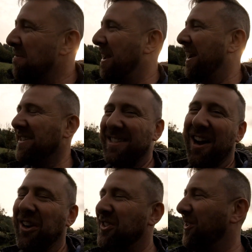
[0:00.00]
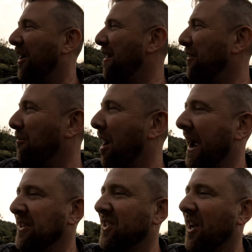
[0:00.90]
but I saw it over the right
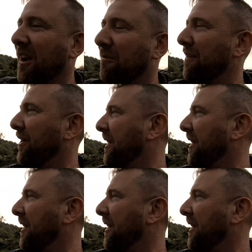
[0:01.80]
hand side of the river,